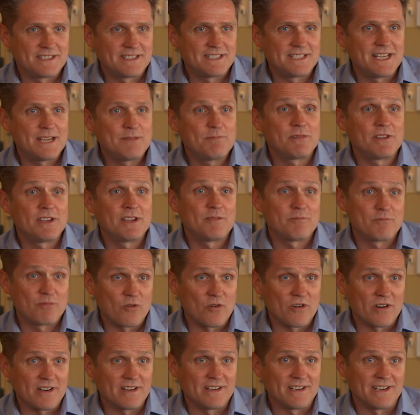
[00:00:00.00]
deeply
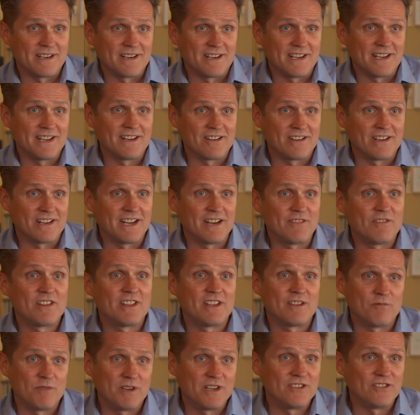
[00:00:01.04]
important in
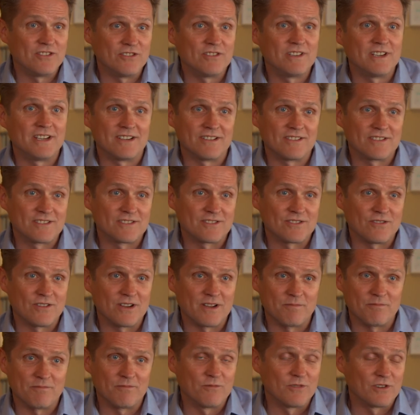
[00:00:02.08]
everything we do here.
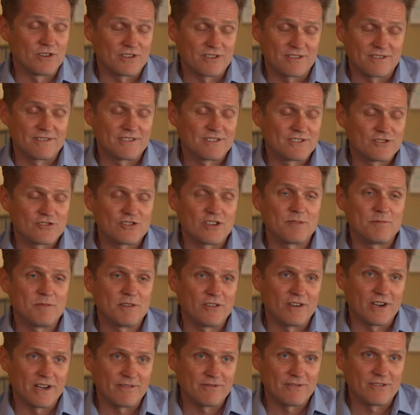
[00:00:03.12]
So we're extremely
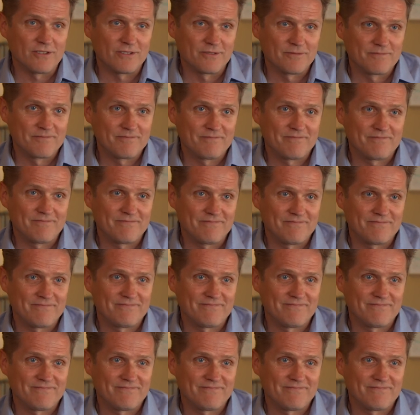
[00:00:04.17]
grateful.